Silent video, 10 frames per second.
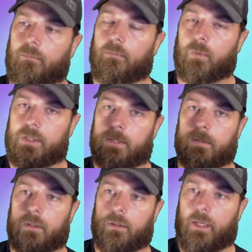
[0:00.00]
which,
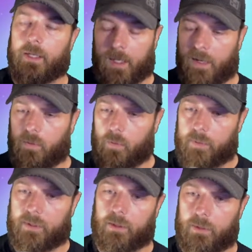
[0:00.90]
you know, you're like, all right, well, what
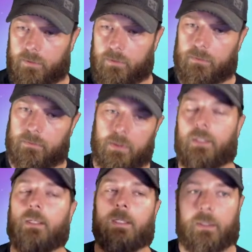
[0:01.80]
am I going to do
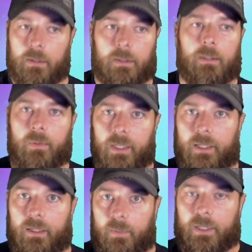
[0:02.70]
when I
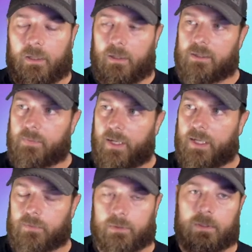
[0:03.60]
got all my cards
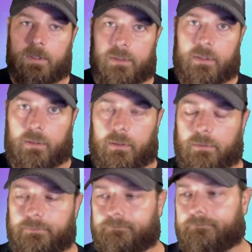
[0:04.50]
max? What's good as
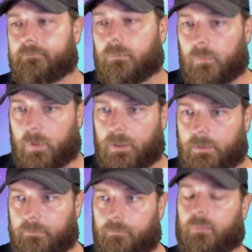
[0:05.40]
gold?
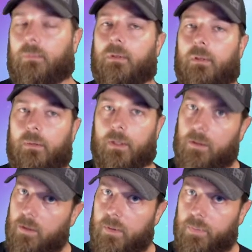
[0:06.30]
Well, they're
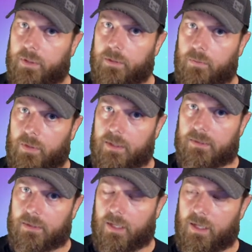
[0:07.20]
going to be putting new things
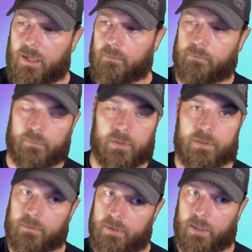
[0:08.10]
in the game. There's
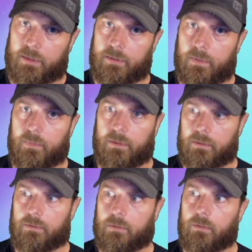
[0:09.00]
no telling. I
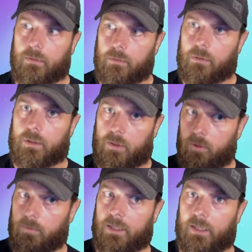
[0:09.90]
mean, you know, you can
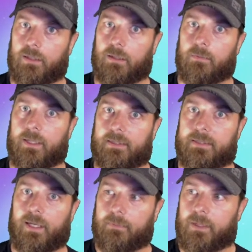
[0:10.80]
accumulate, and then when that
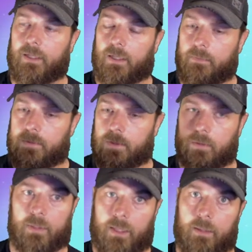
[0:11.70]
time comes, you're
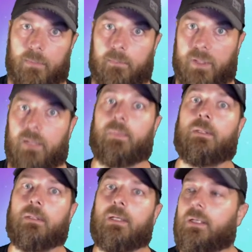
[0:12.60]
going to be like Big
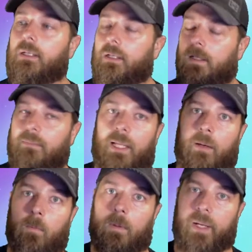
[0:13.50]
Pimpin' and be
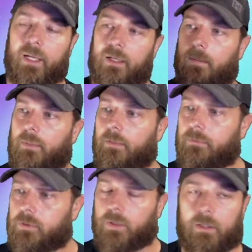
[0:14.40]
like, well, bam, level
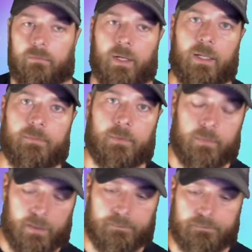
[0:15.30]
12 right off the
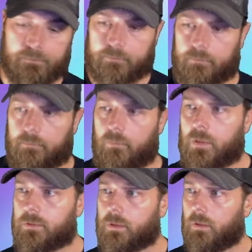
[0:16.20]
rip.
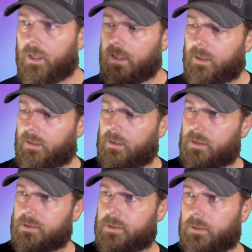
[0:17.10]
So, and
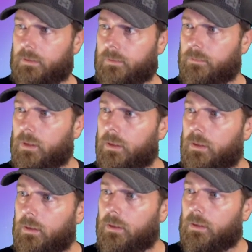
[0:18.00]
also,
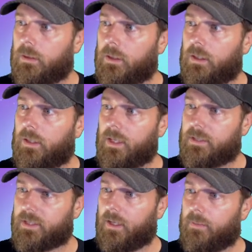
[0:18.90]

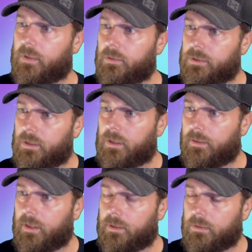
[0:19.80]
as time goes
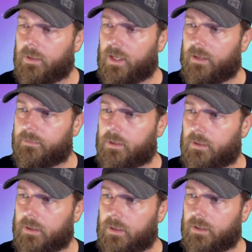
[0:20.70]
on, they do have
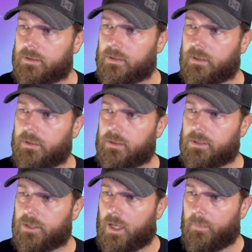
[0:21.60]
cards in the
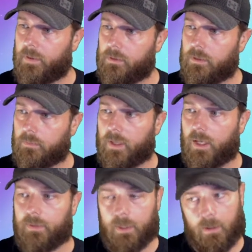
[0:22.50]
shop that you can
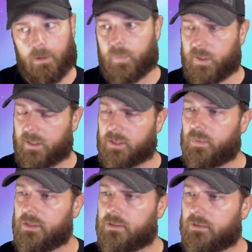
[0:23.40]
buy that are pretty
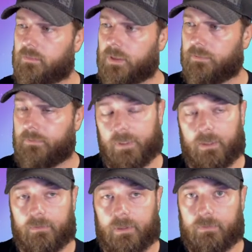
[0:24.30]
expensive, but if you got
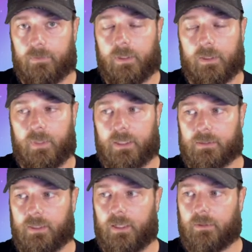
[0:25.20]
everything freaking
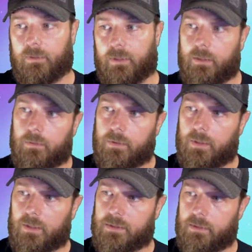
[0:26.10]
maxed out and you get new
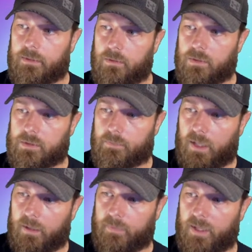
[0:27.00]
cards in, then you can just
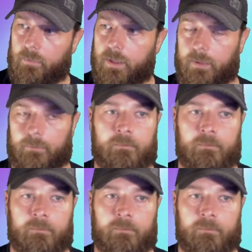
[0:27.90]
buy them that way.